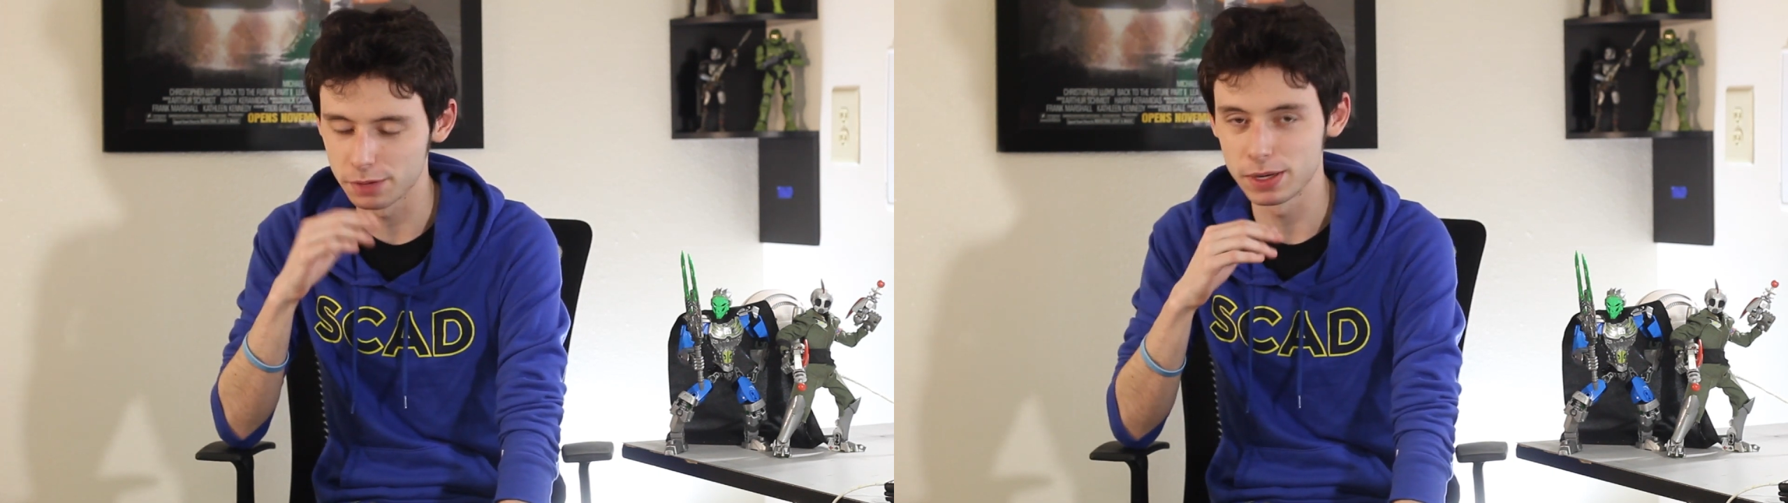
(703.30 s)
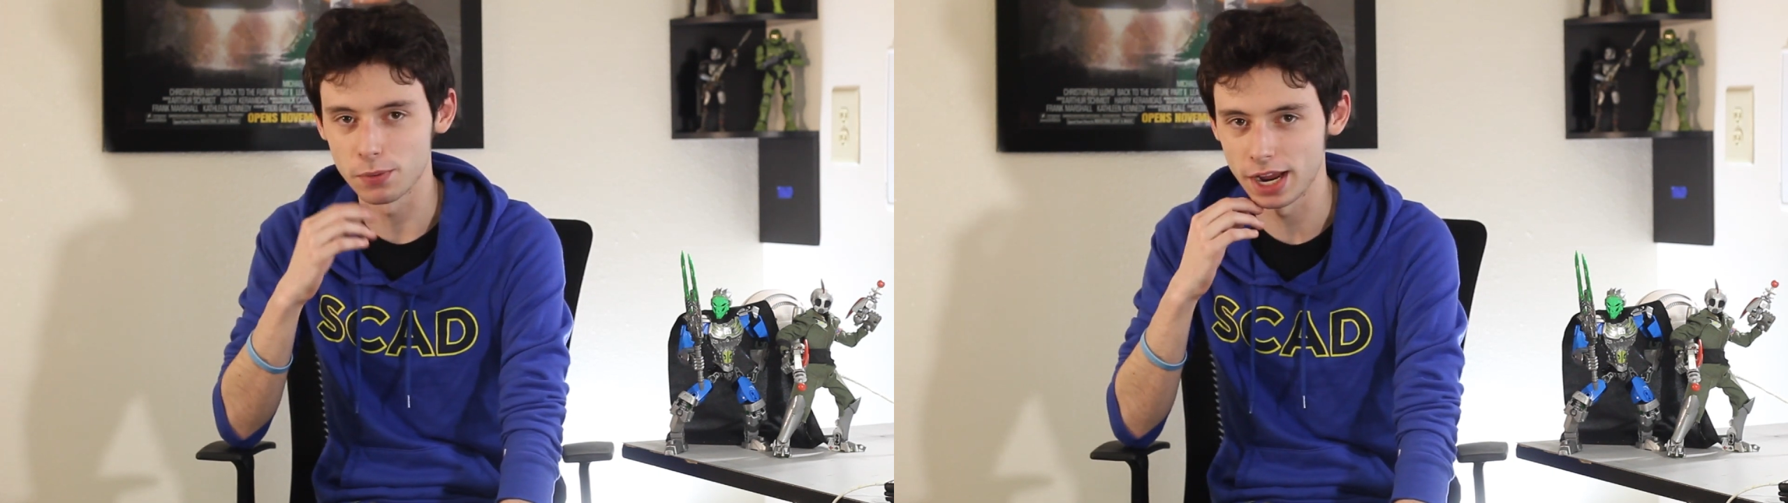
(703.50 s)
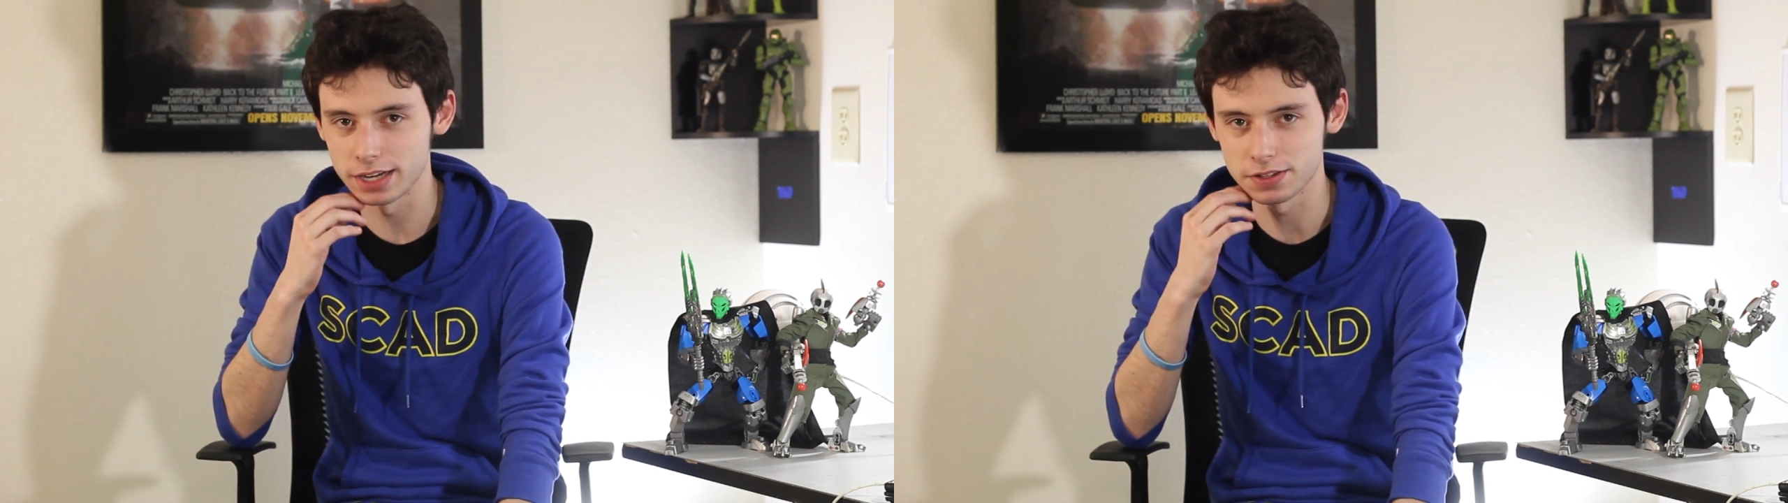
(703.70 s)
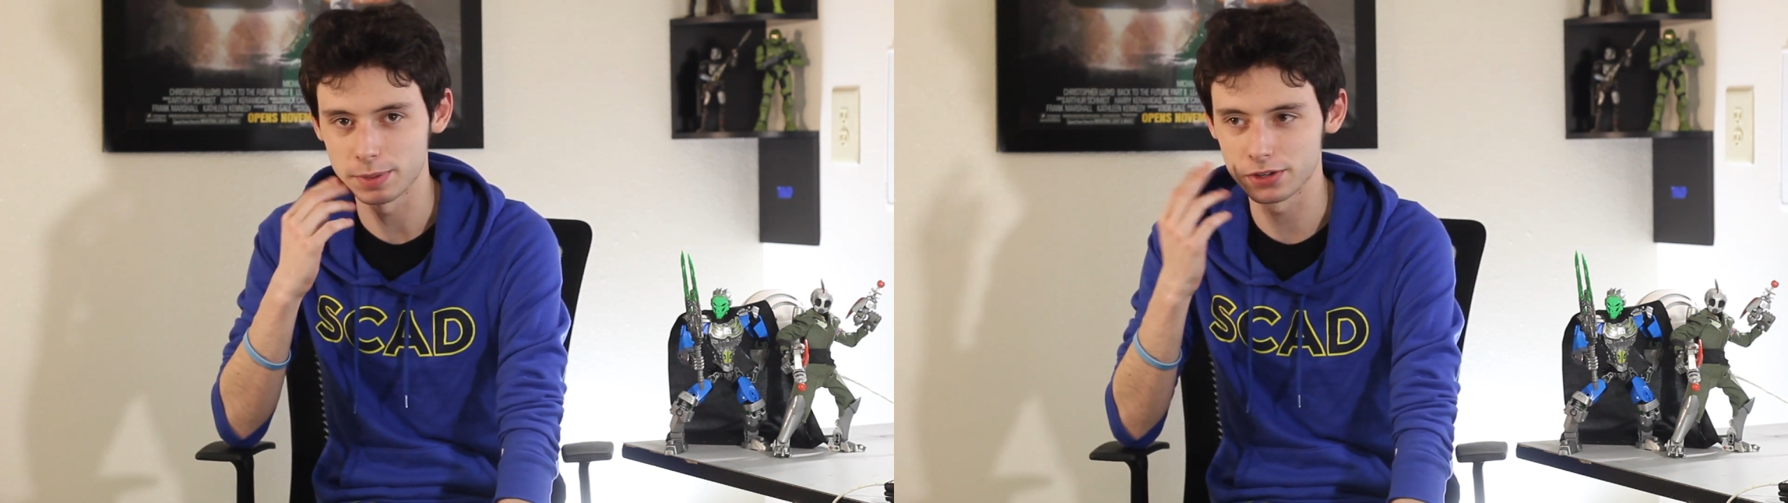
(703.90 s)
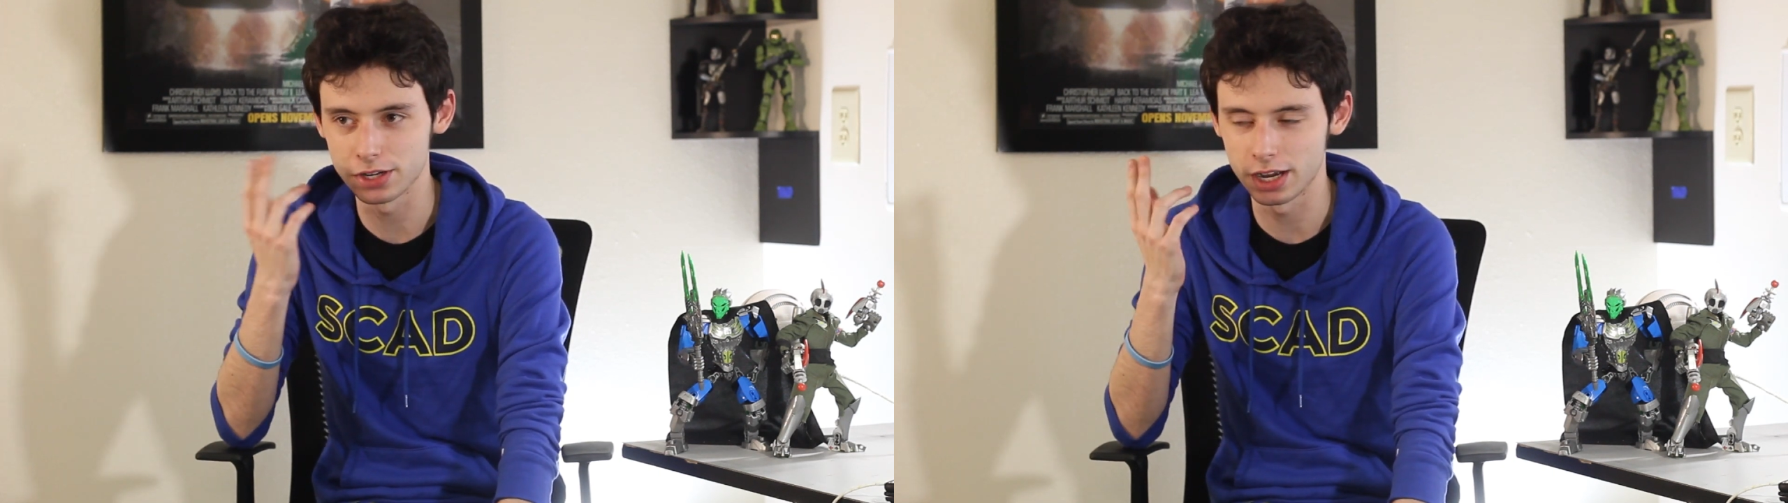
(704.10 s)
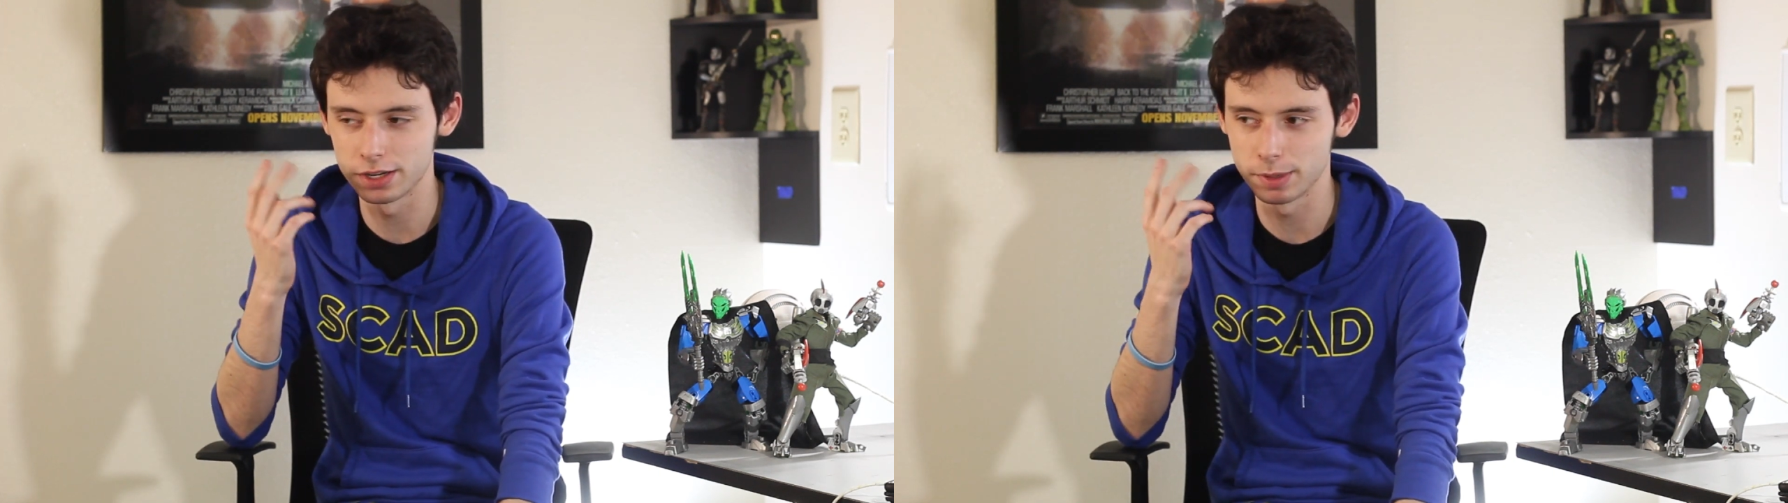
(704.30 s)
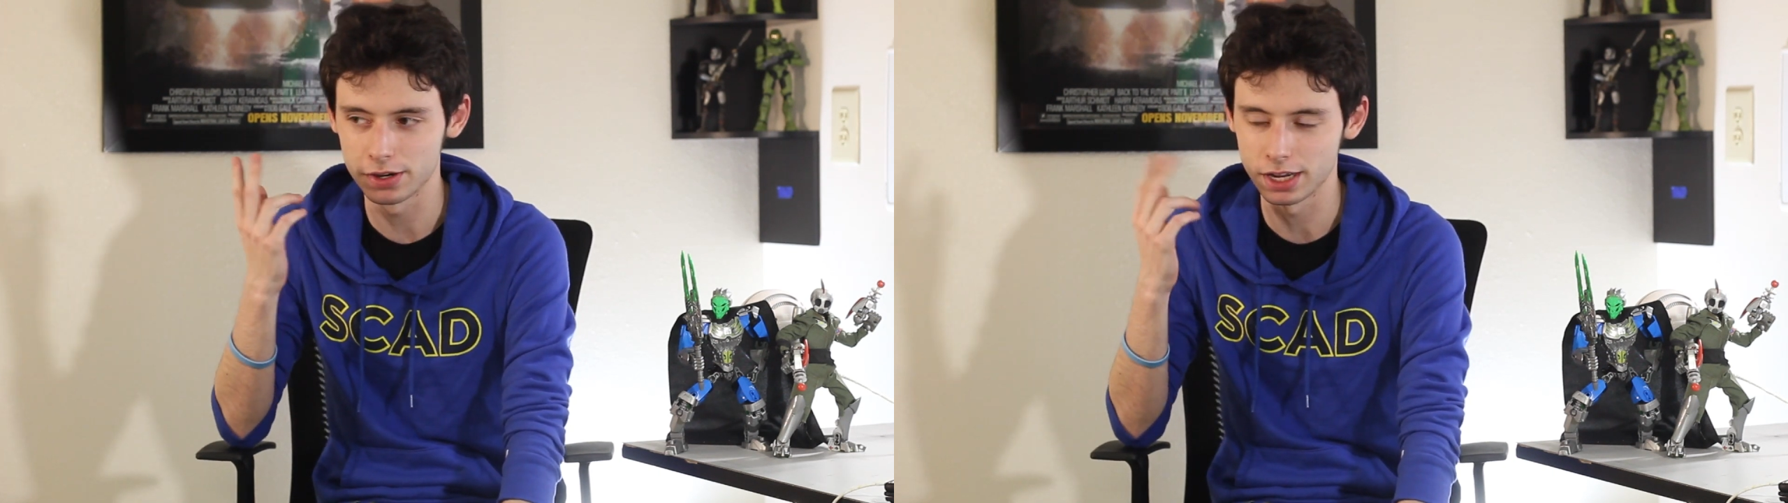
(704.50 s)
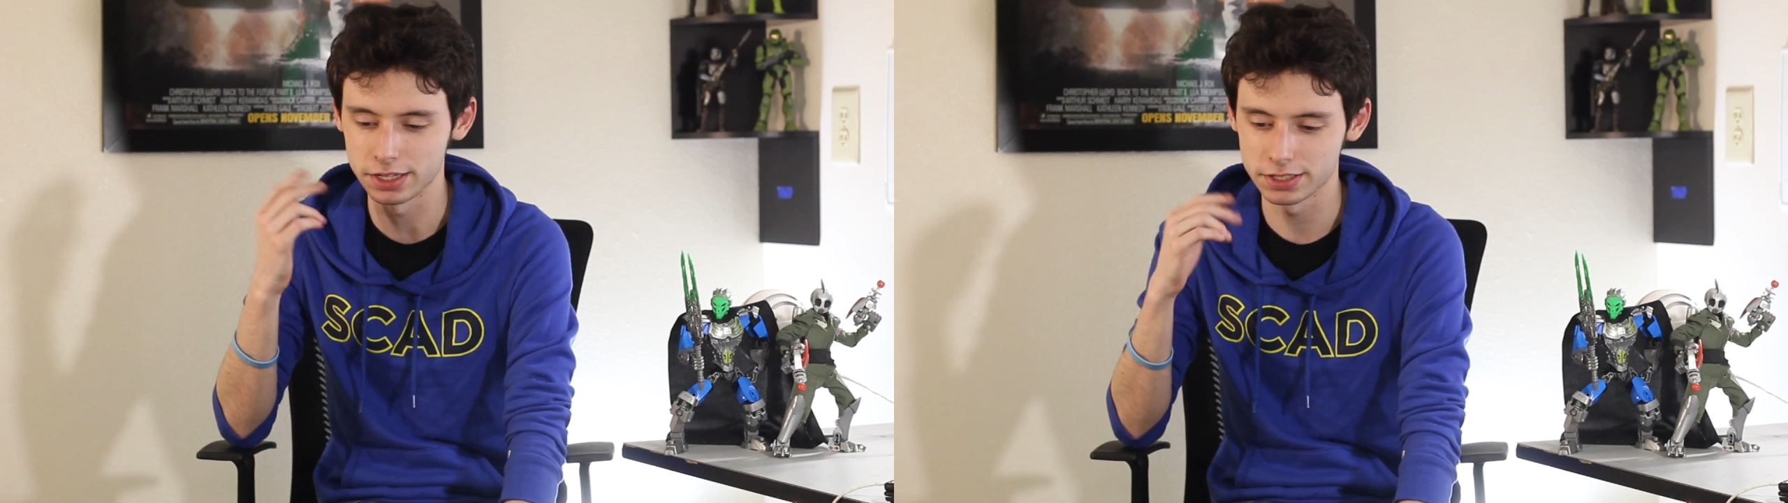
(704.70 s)
Hear me rant about
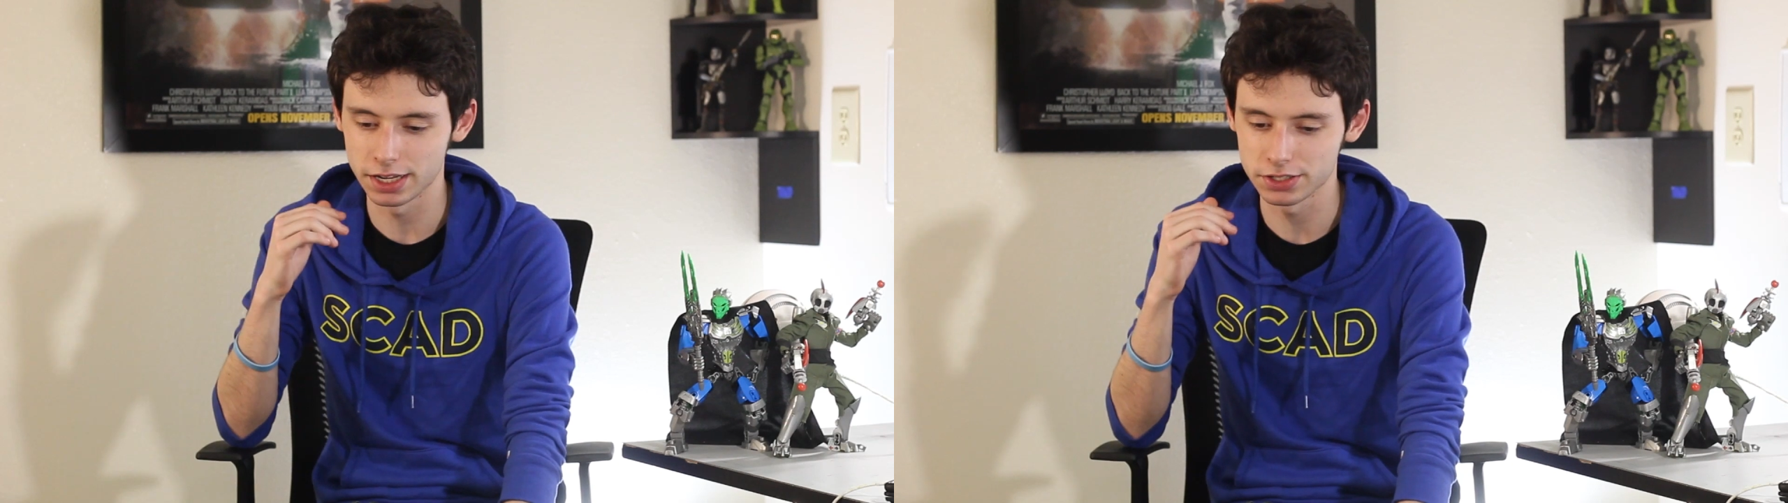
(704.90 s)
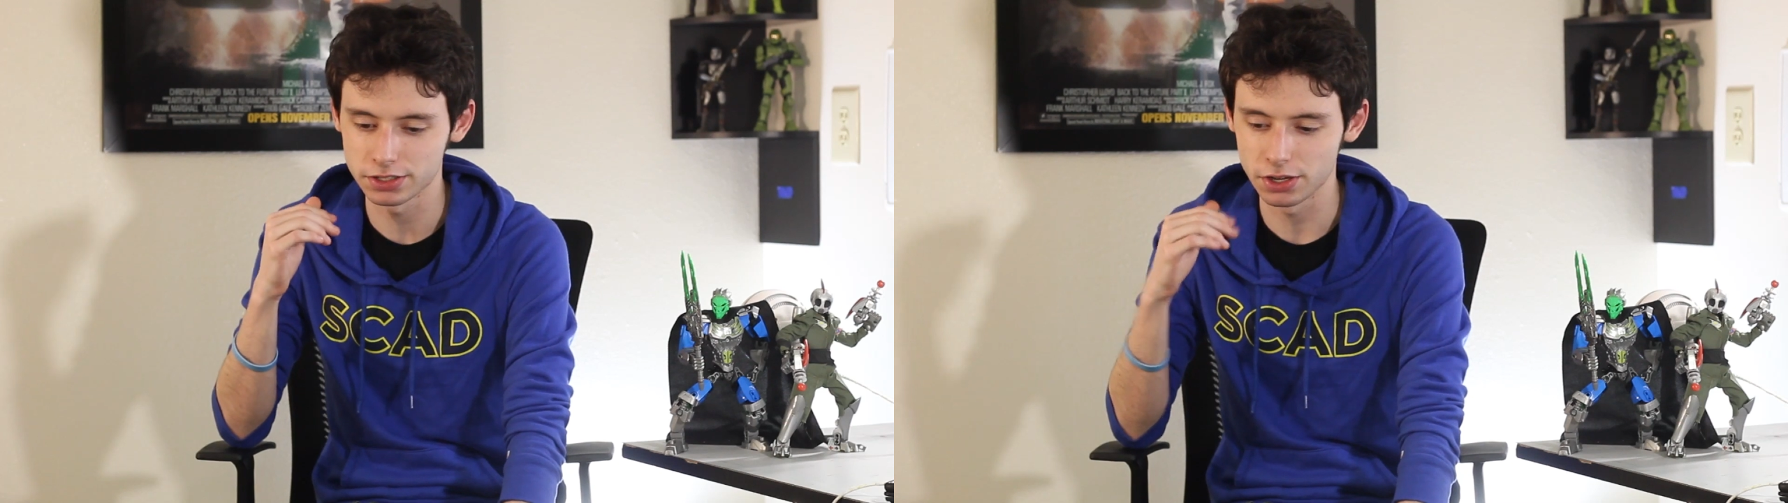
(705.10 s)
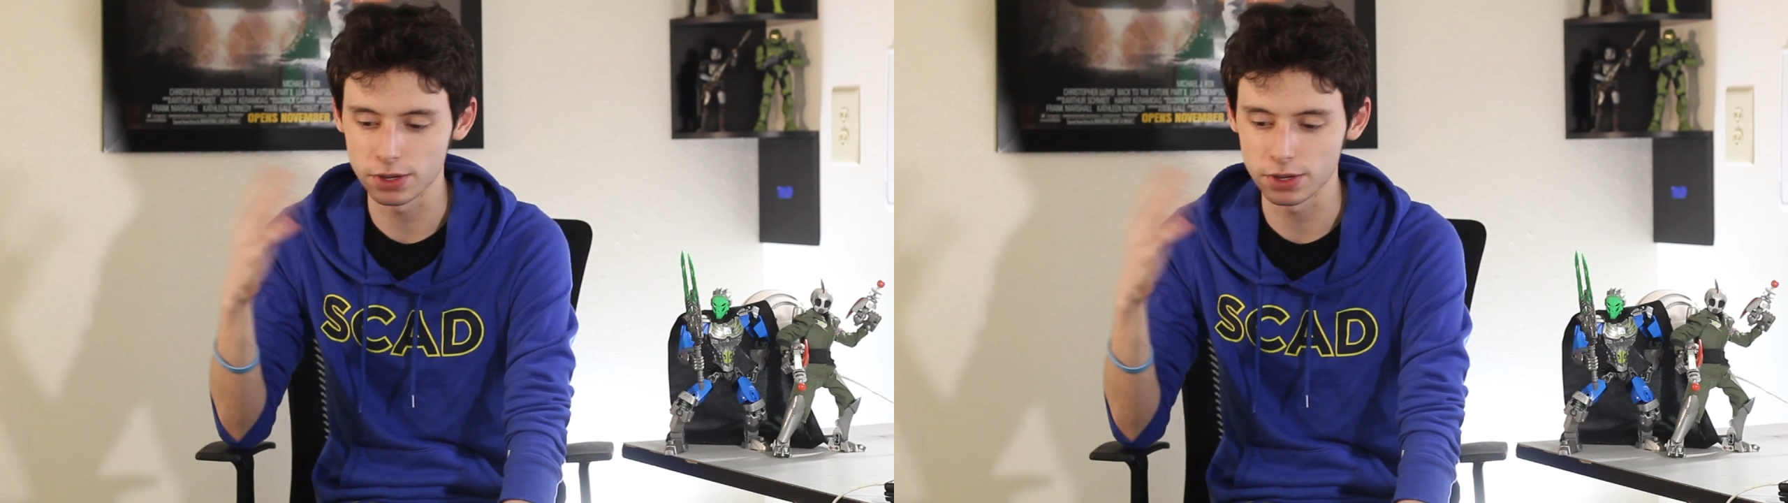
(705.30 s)
nonsense.